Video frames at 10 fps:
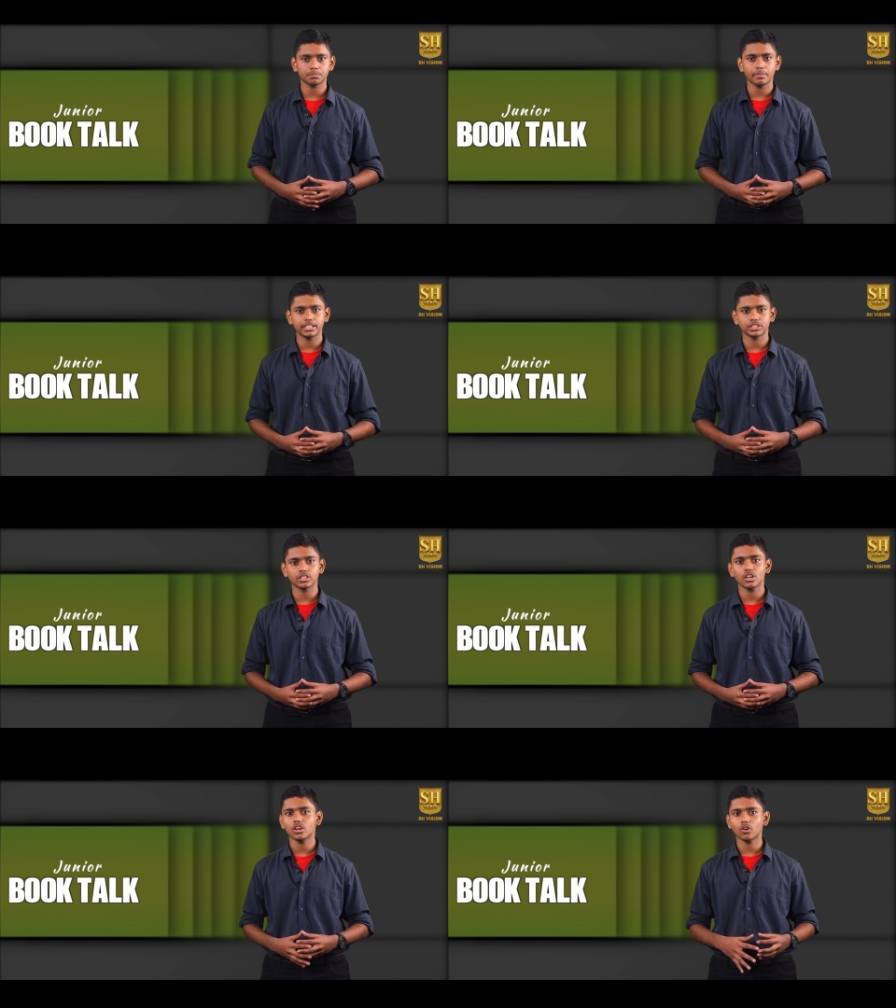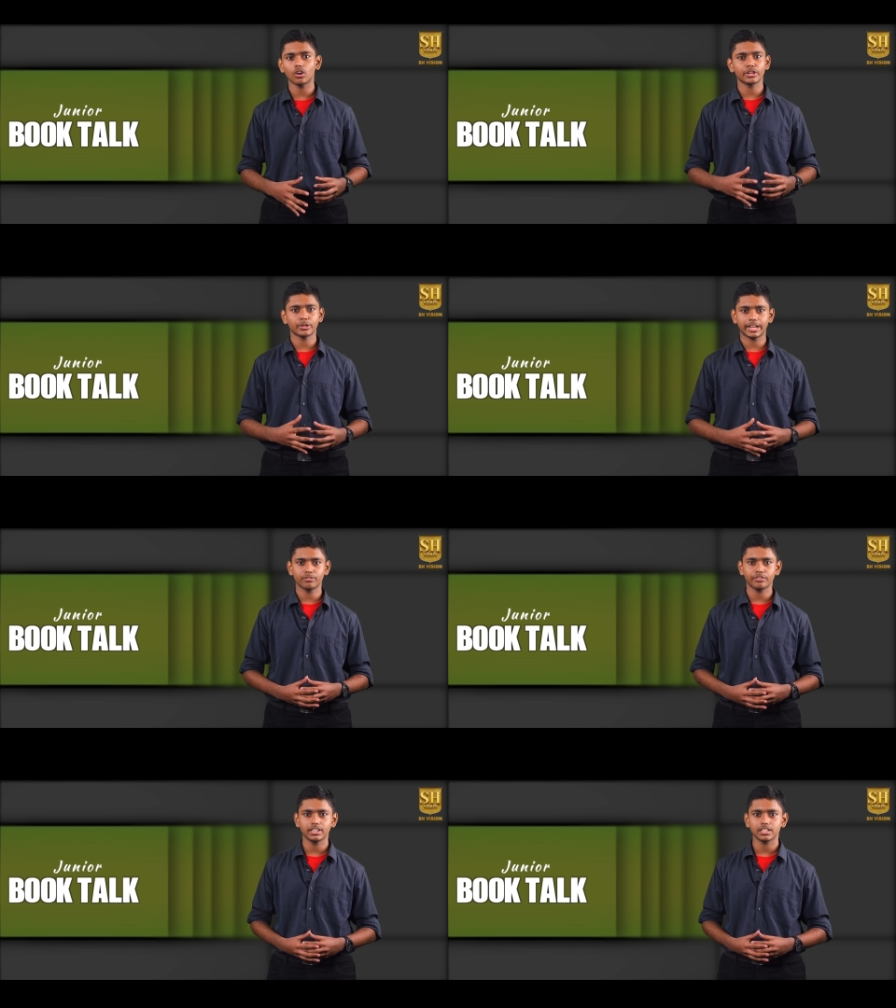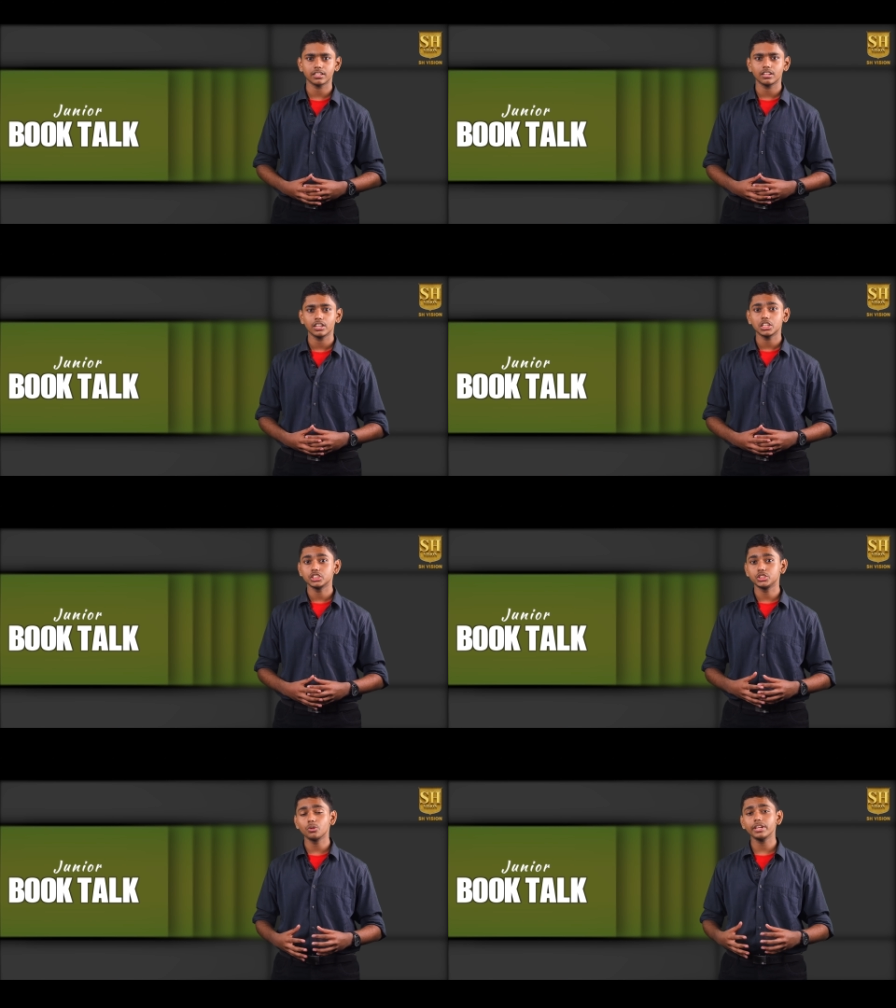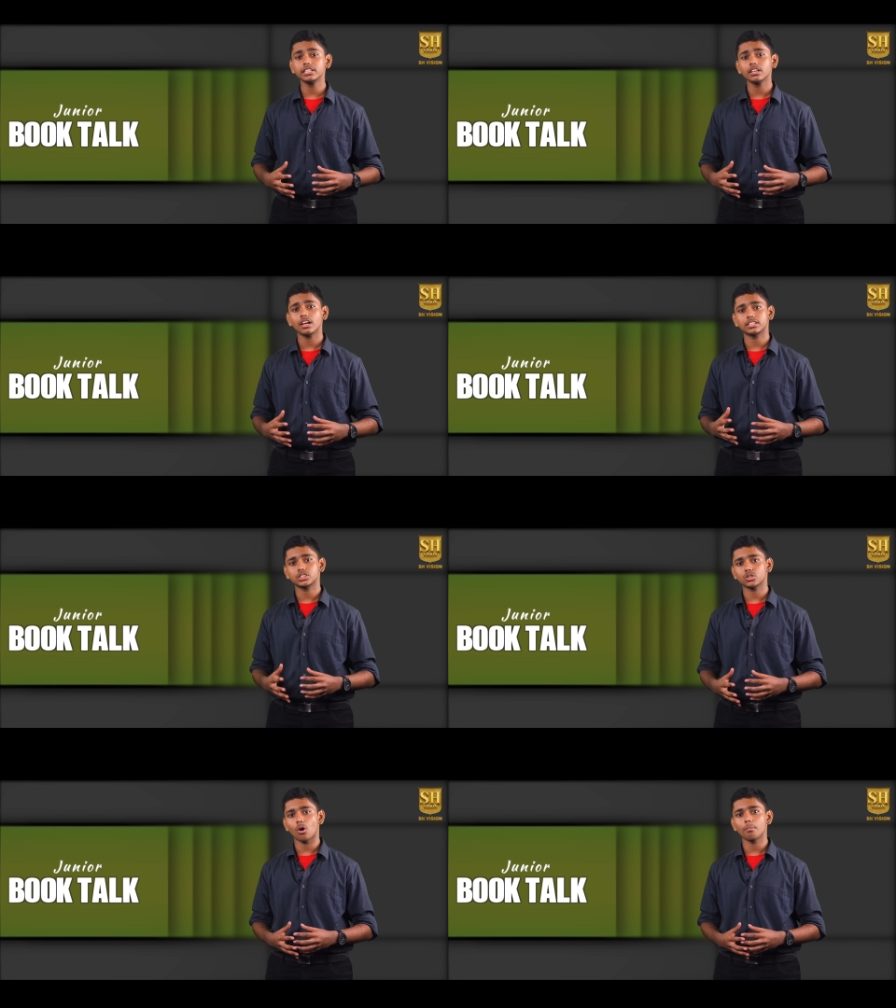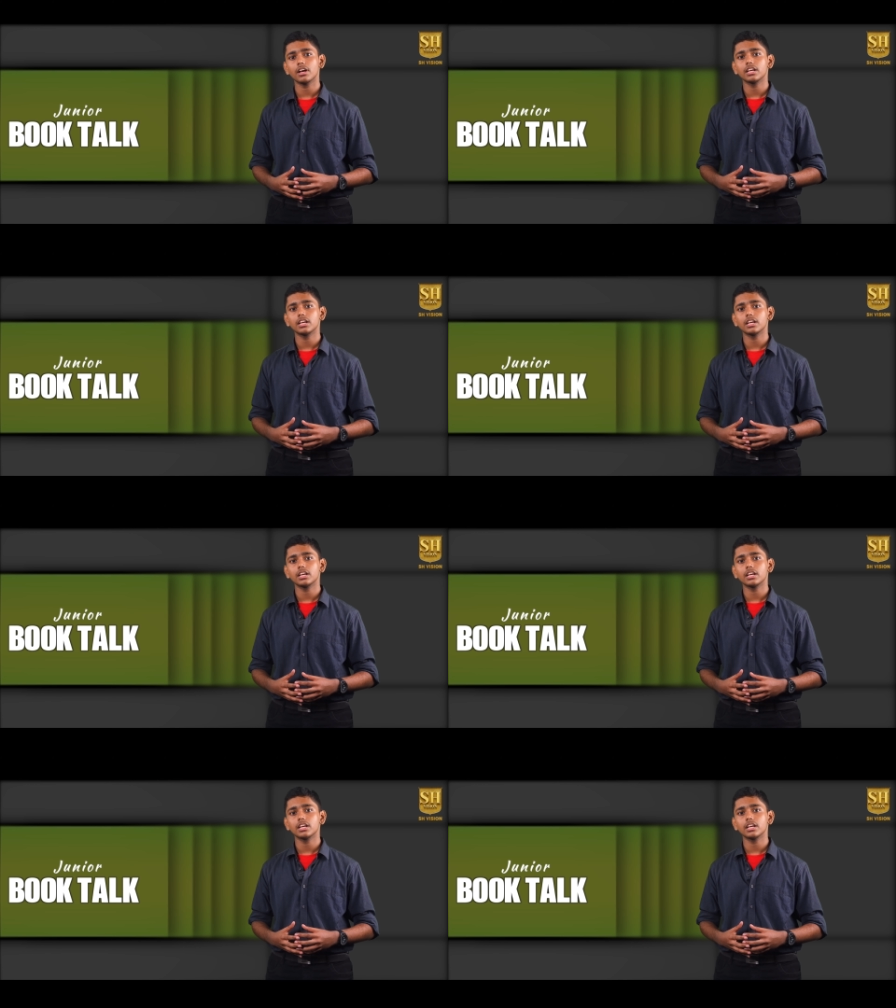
patient called Renfield. During a storm,